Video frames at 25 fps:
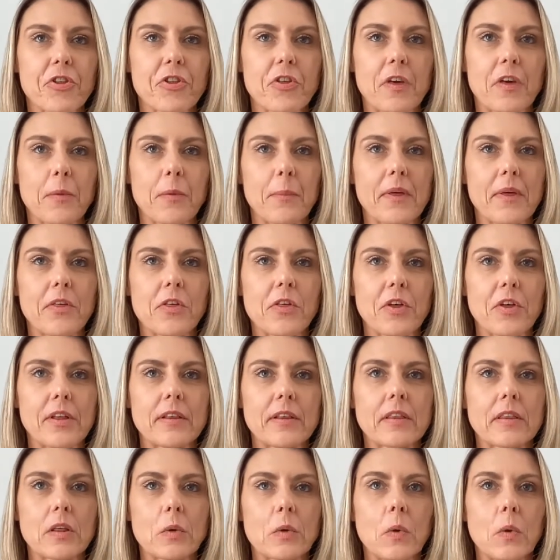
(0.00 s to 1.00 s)

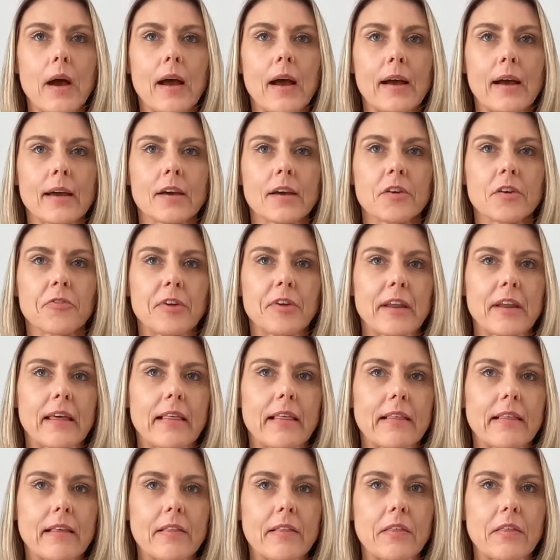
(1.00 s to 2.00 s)
Commission to Waihanga
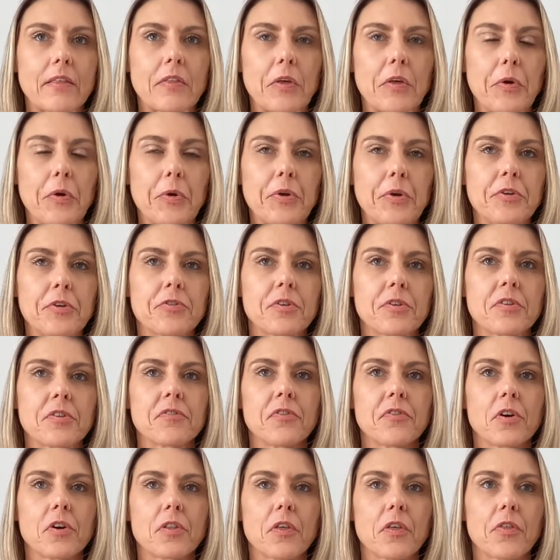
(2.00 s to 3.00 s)
released its
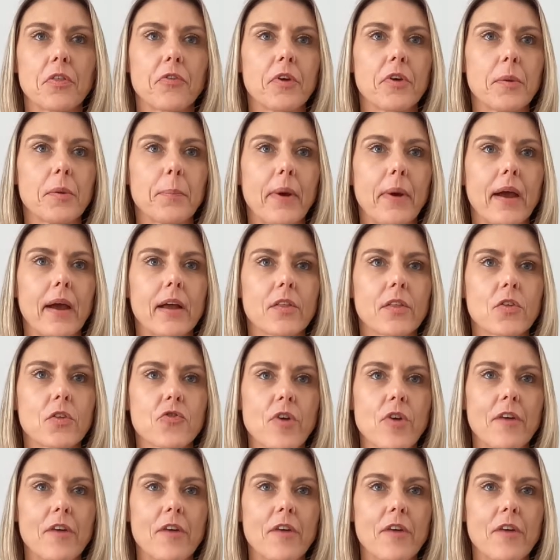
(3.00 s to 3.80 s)
243-page